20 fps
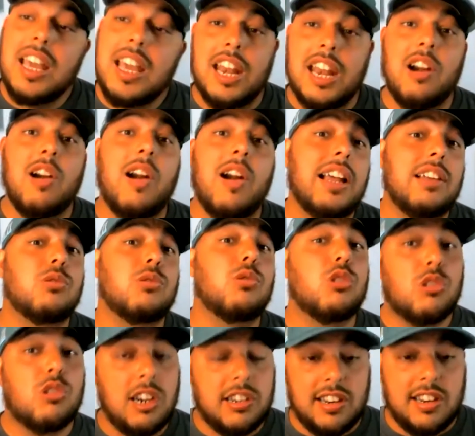And her high
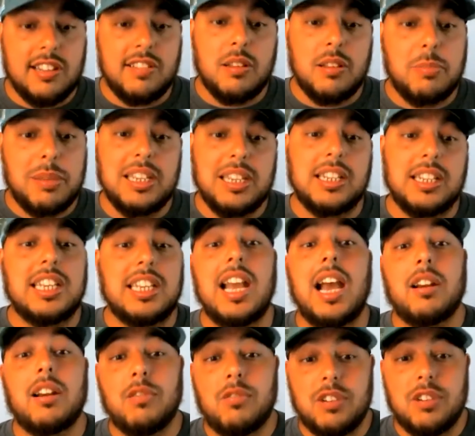school crush ends up being
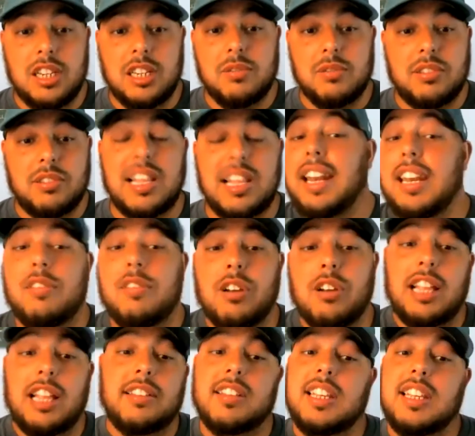Keanu Reeves. So I didn't
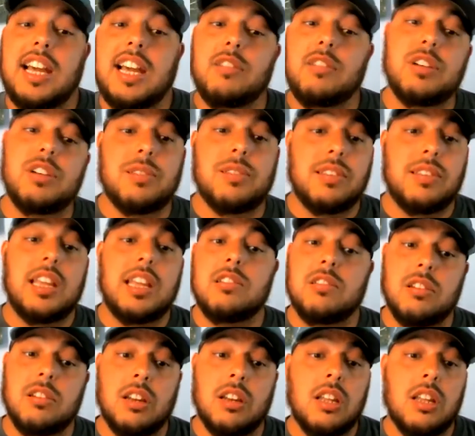realize Keanu Reeves is
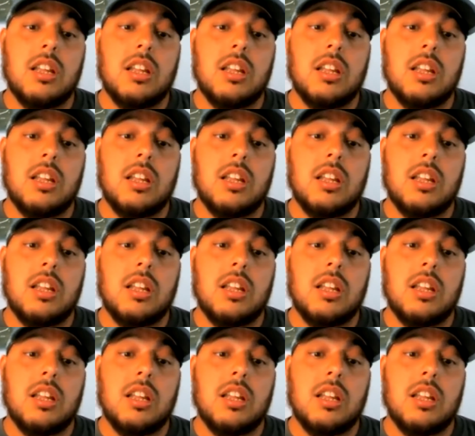Asian.